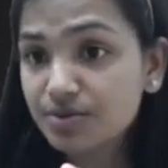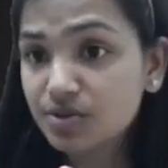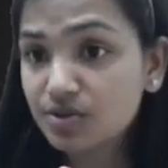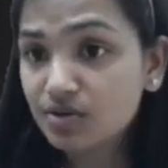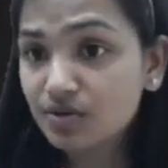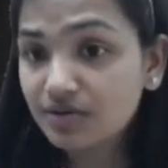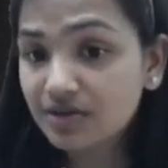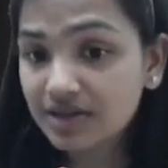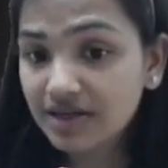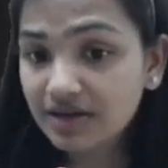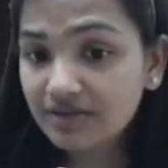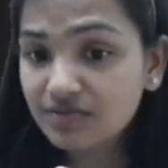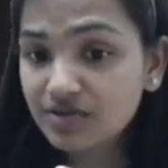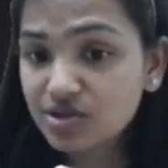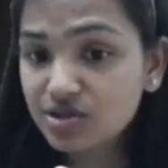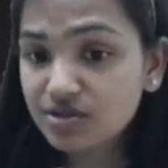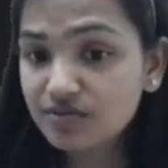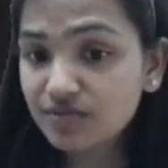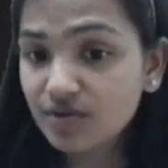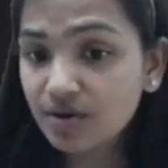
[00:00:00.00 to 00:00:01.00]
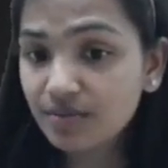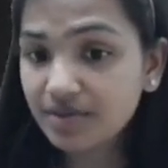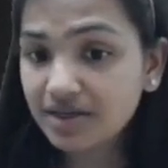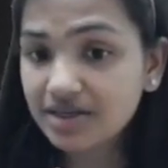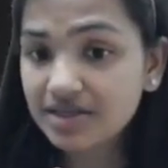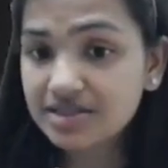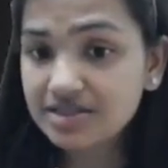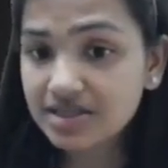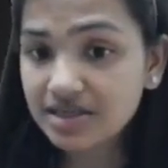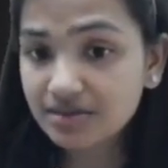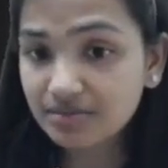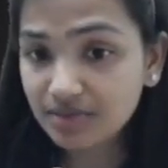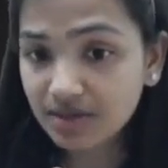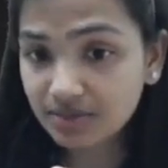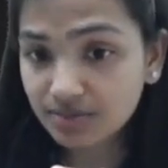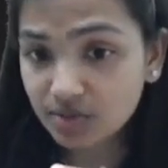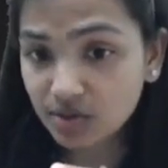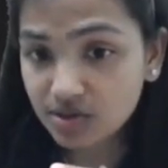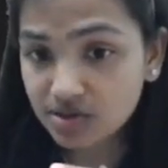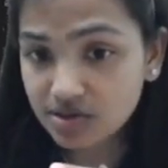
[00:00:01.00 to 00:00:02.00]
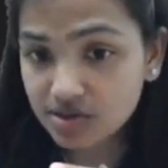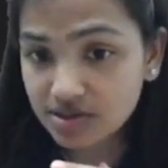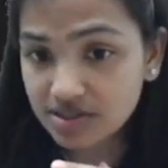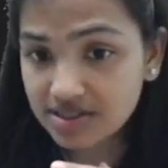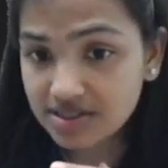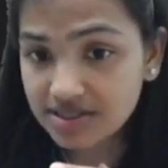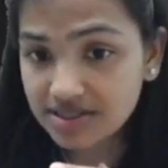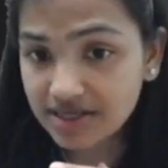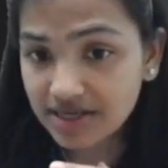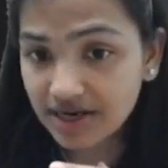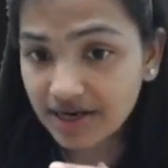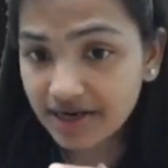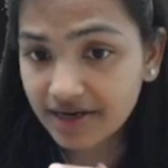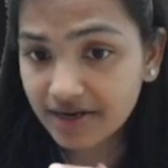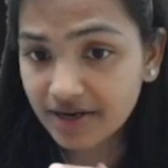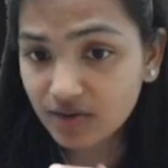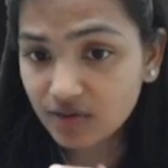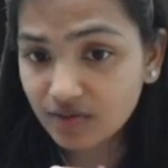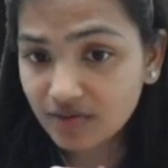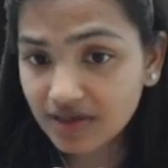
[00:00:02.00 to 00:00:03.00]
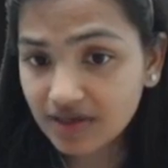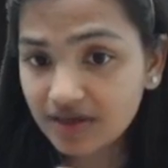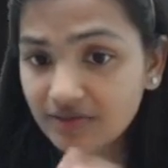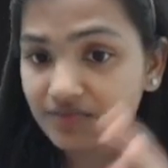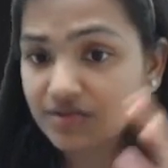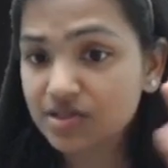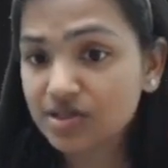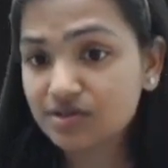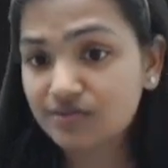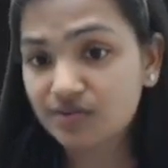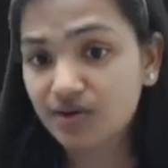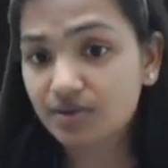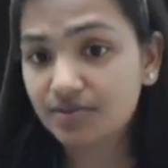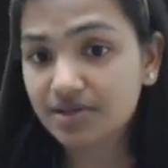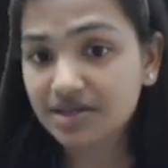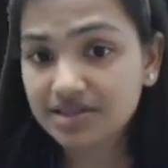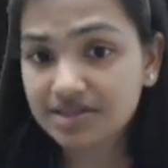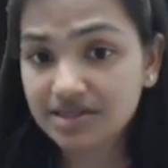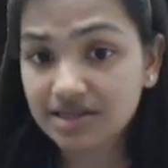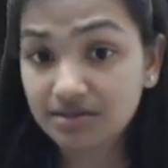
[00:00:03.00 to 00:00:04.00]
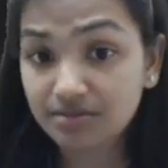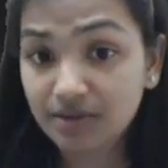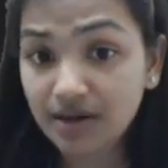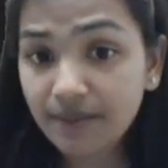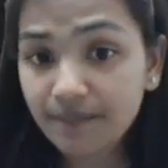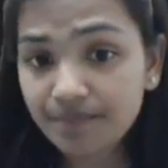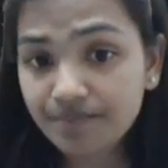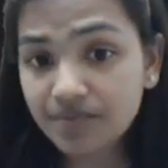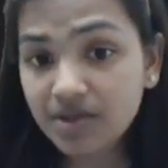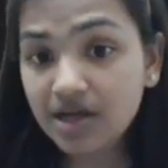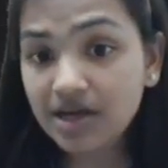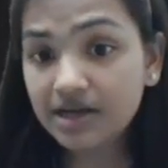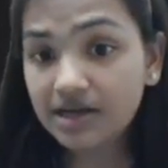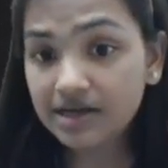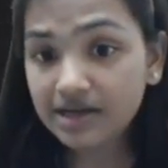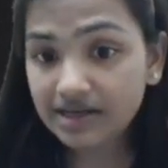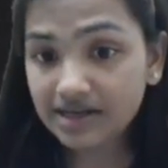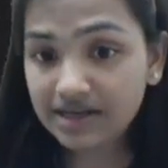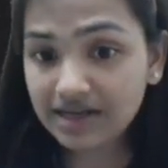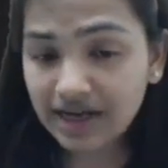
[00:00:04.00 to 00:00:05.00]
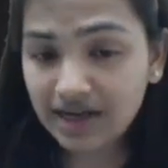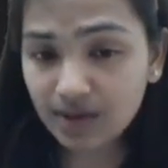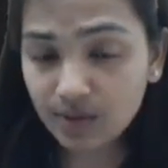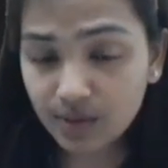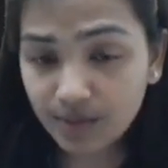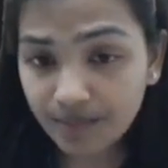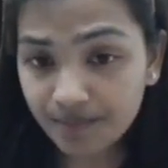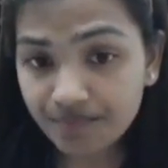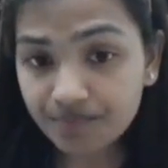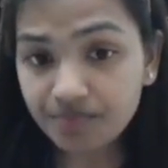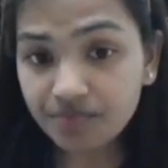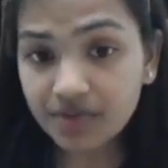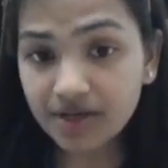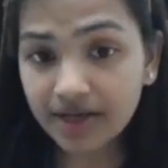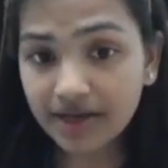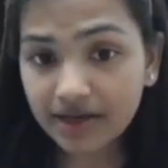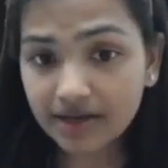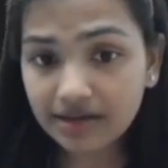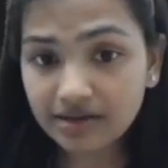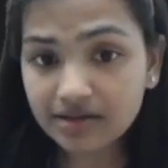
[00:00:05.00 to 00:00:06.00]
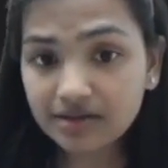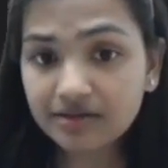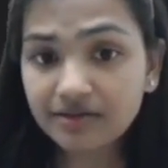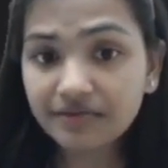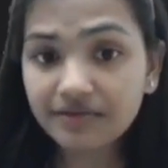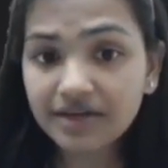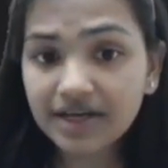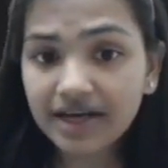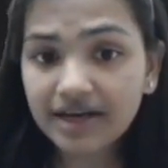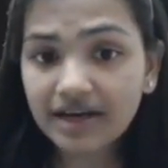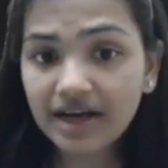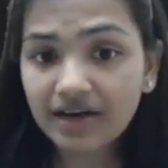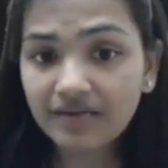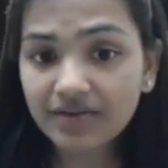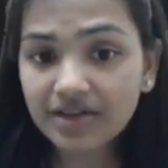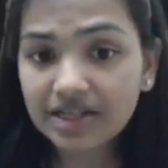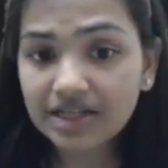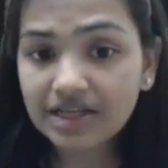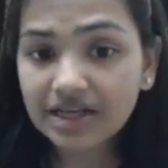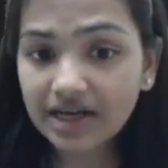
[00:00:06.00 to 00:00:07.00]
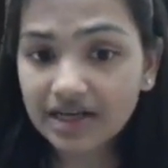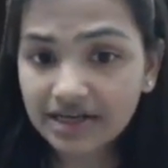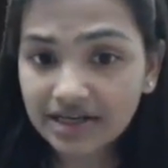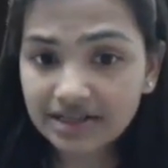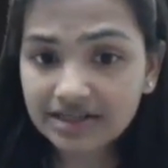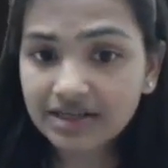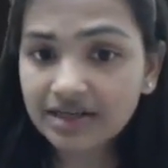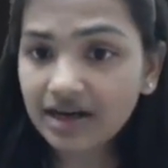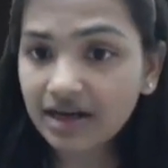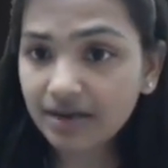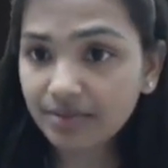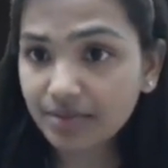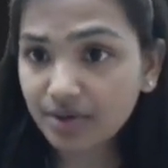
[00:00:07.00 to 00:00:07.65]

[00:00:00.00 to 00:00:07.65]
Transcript: overlap which is forming a sigma bond. So this is a hybrid overlap which is forming a sigma. Now here we are having the another hybrid